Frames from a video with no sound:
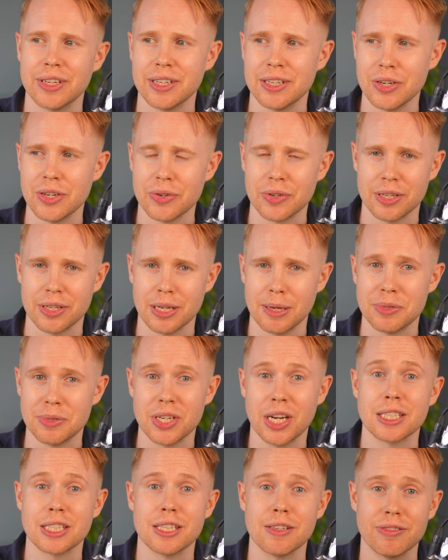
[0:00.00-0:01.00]
and you can
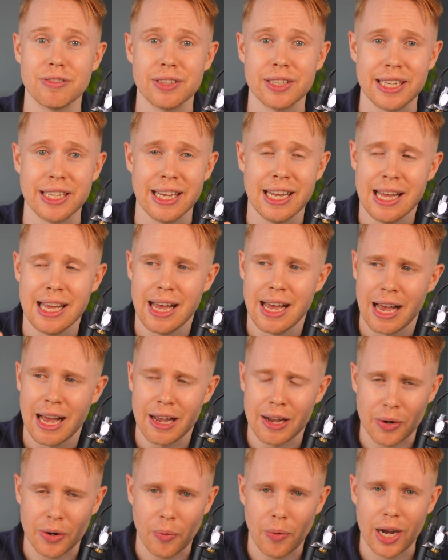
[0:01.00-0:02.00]
objectively
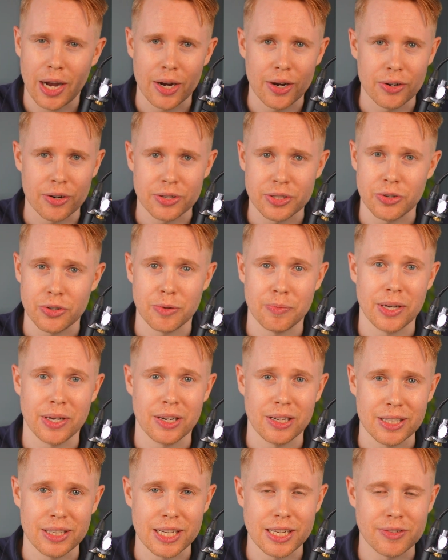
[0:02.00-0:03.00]
acquire a certain
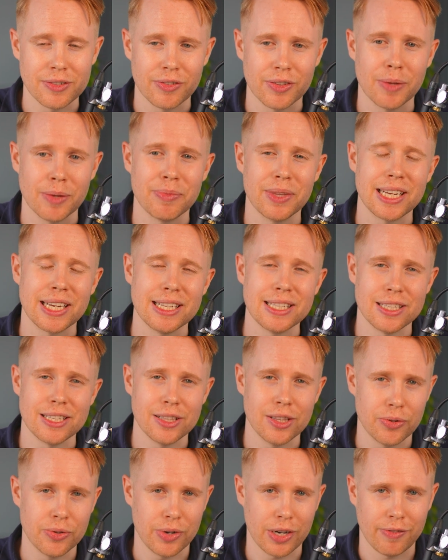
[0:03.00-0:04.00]
amount of leads for them, they can see
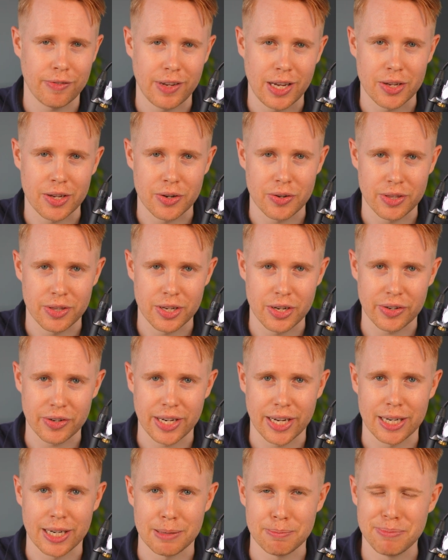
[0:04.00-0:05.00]
the direct value that you're
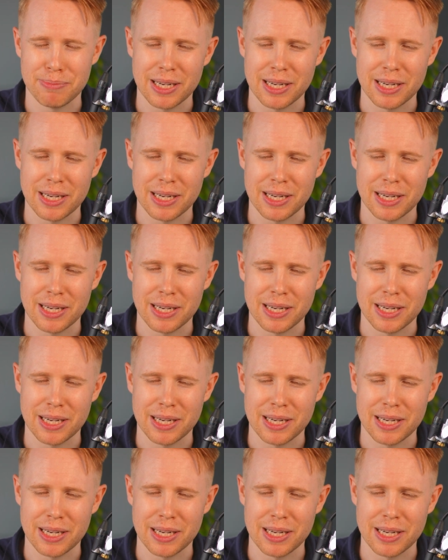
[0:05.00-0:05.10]
getting.